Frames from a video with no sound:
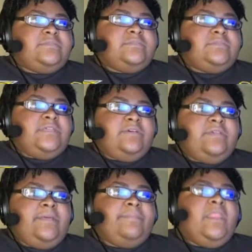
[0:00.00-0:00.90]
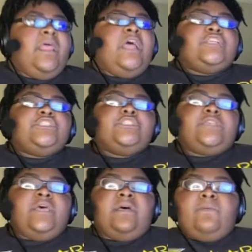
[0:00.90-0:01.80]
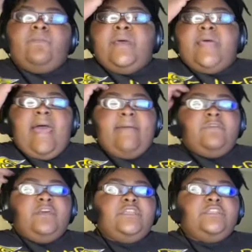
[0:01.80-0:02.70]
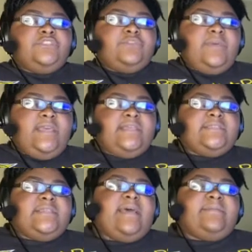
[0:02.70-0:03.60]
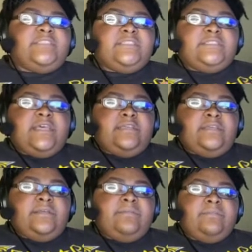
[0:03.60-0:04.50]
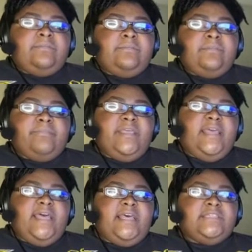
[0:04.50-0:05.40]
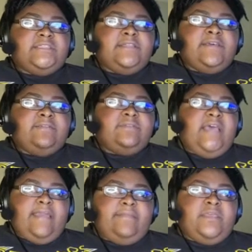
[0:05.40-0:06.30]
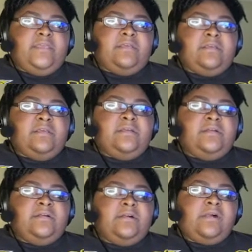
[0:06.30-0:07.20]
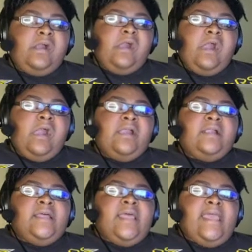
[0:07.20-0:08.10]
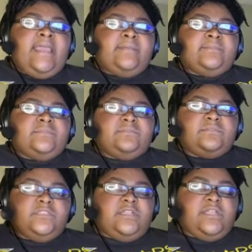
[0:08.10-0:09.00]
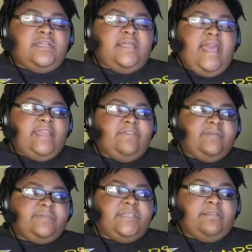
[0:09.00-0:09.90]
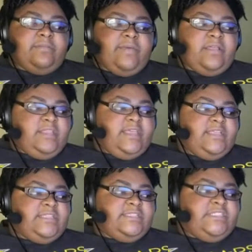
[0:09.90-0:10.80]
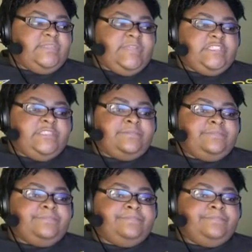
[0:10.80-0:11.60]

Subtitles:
So yeah. So what I'm gonna do is I'm just gonna, because of timing, and I'm still kind of upset about like the situation